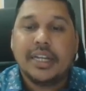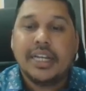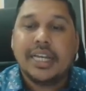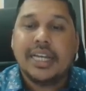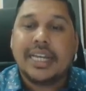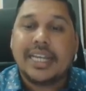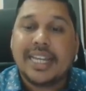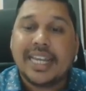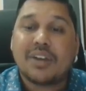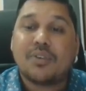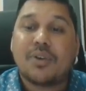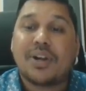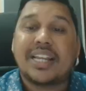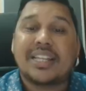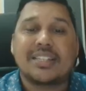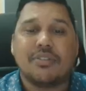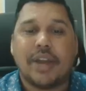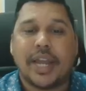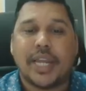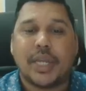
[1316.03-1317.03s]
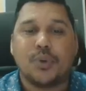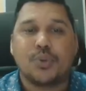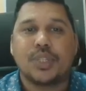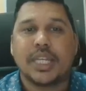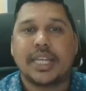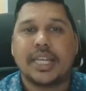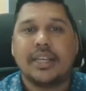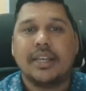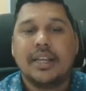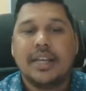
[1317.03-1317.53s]
Here what is the value?
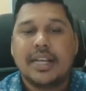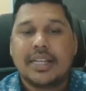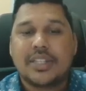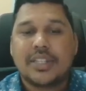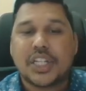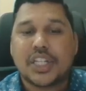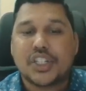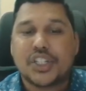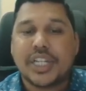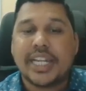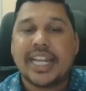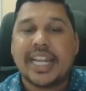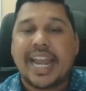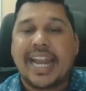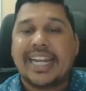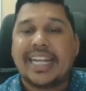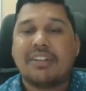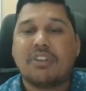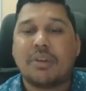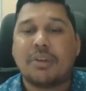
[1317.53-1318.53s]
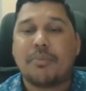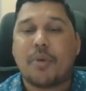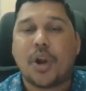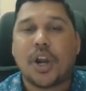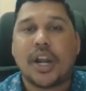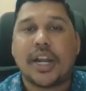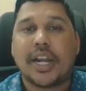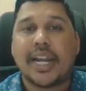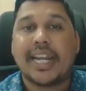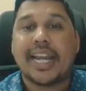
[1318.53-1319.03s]
See, 1681 mod
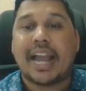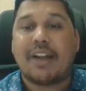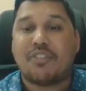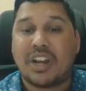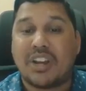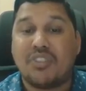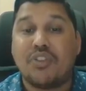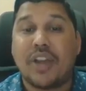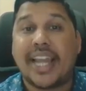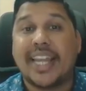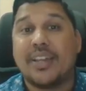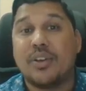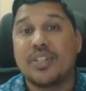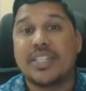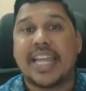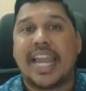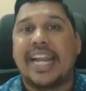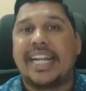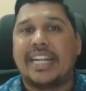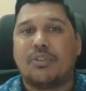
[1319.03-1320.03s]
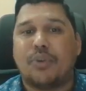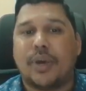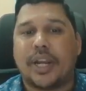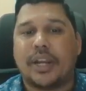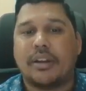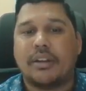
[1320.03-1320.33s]
100. One value is 81.